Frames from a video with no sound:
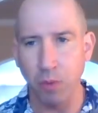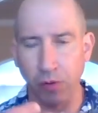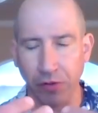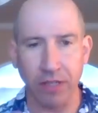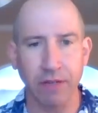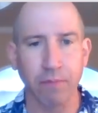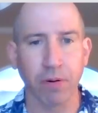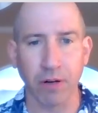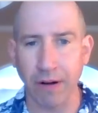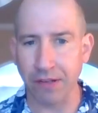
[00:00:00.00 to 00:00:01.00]
Wilson
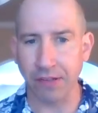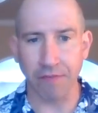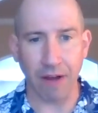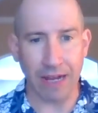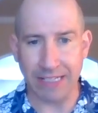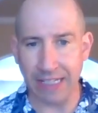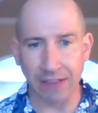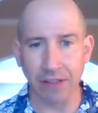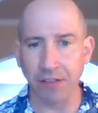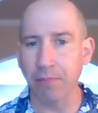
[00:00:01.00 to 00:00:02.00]
progressive
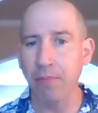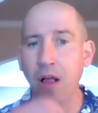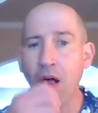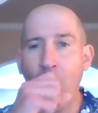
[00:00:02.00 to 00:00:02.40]
idealism,